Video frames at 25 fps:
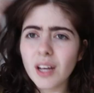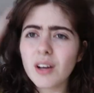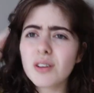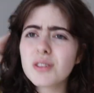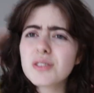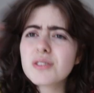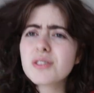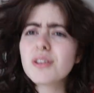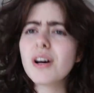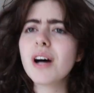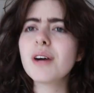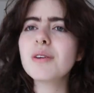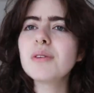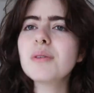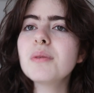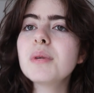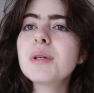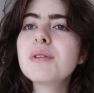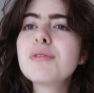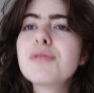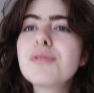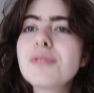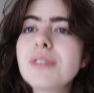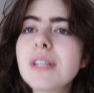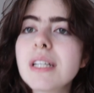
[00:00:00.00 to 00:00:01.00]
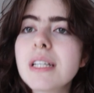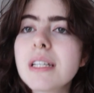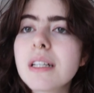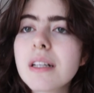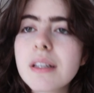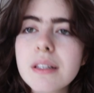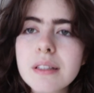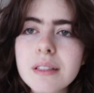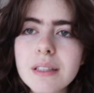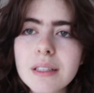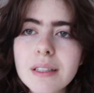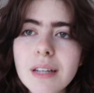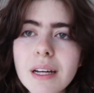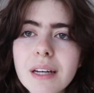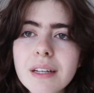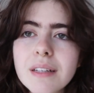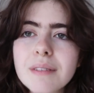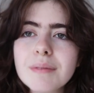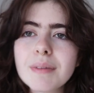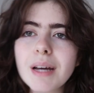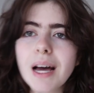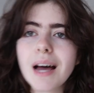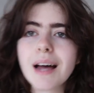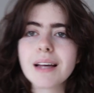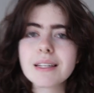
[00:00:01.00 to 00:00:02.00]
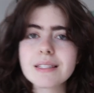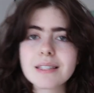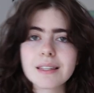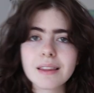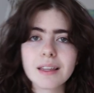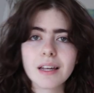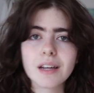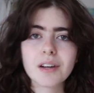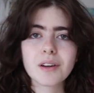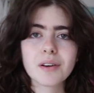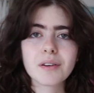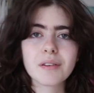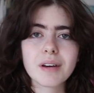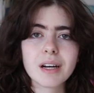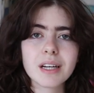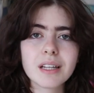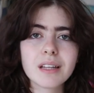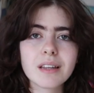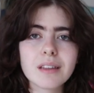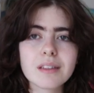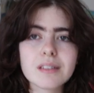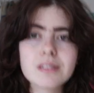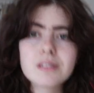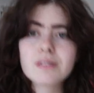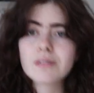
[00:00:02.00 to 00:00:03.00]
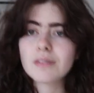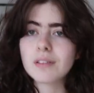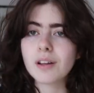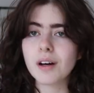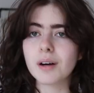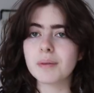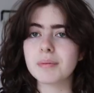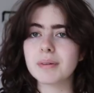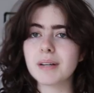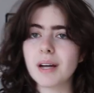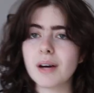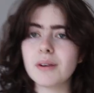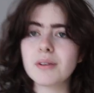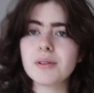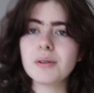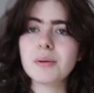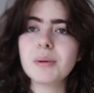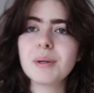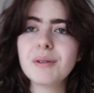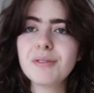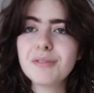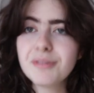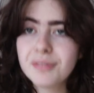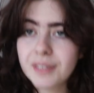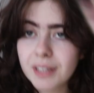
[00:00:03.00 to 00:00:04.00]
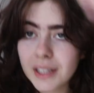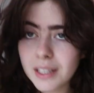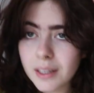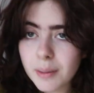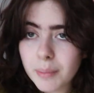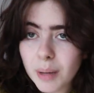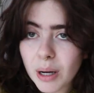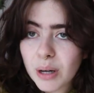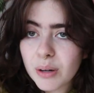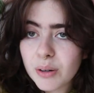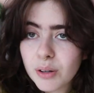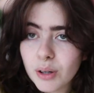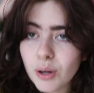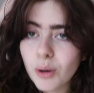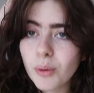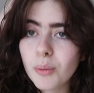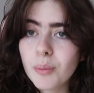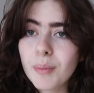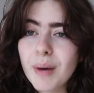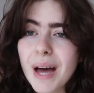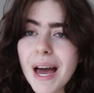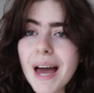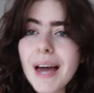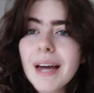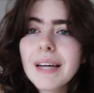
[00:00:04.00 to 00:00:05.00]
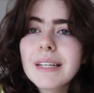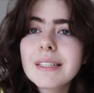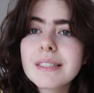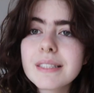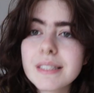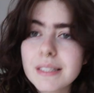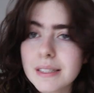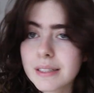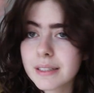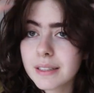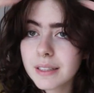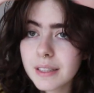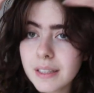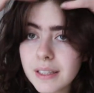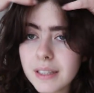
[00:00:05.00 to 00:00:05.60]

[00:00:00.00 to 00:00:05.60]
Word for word: Also, how do we feel? Did I ask that already in this vlog? But how do we feel about no bangs?